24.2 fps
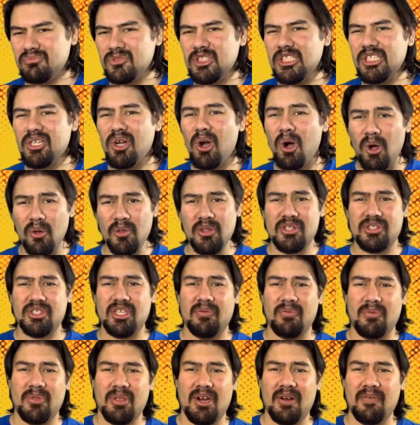All the
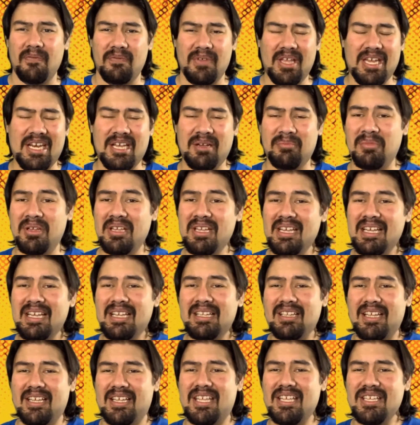stuff there, Venom,
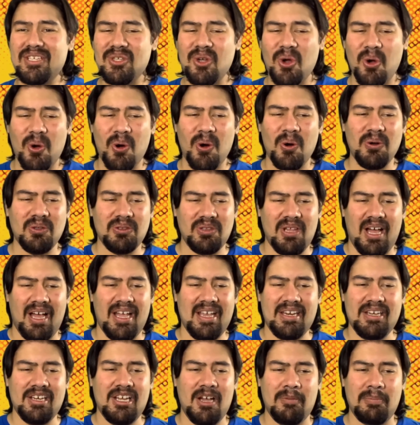like his whole
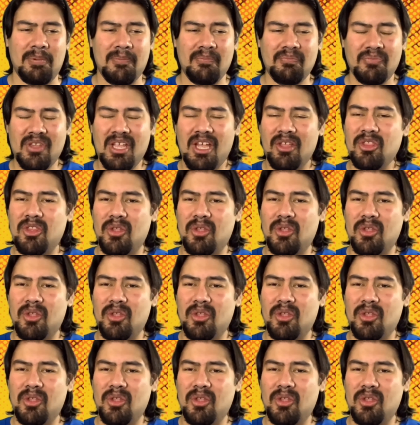lineup, the